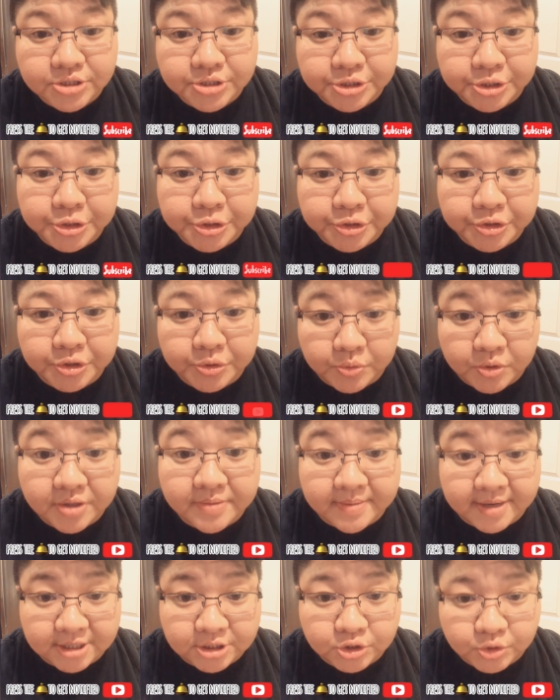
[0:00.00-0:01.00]
in union
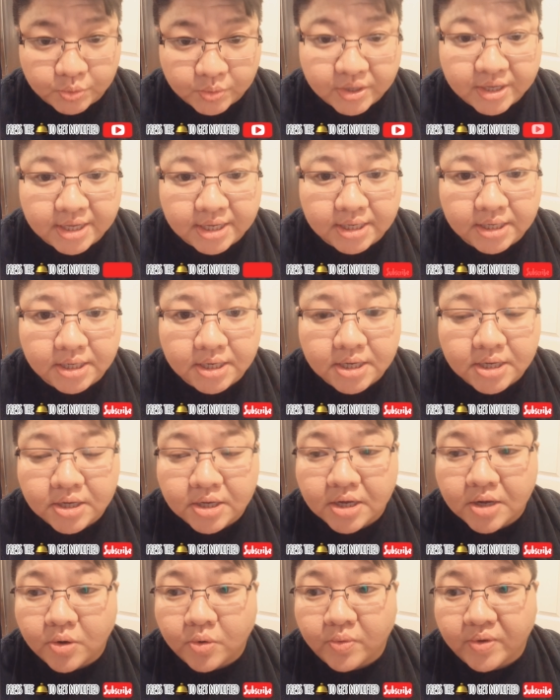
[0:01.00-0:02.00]
with my twin,
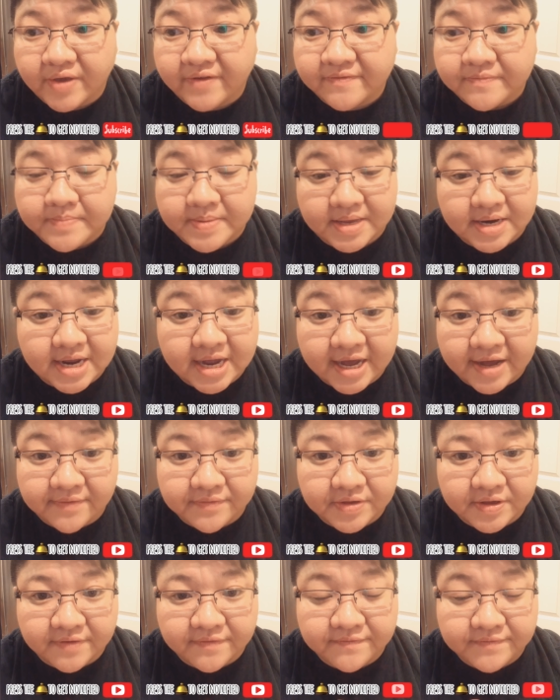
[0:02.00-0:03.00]
we've been
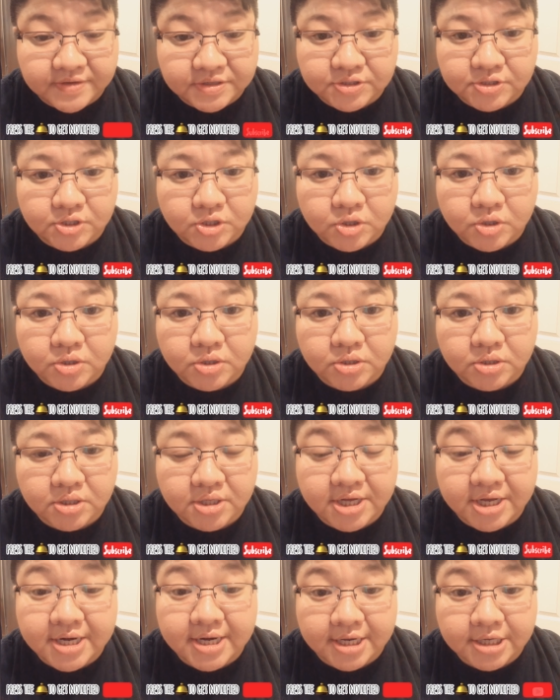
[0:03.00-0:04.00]
having physical
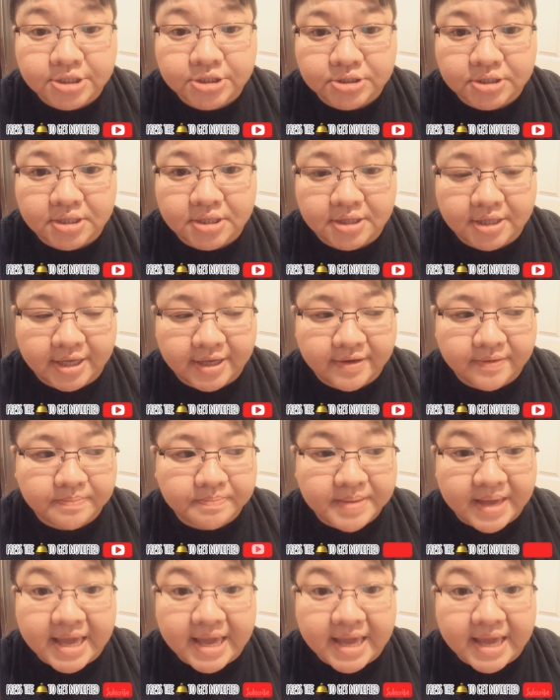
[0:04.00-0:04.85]
connection, like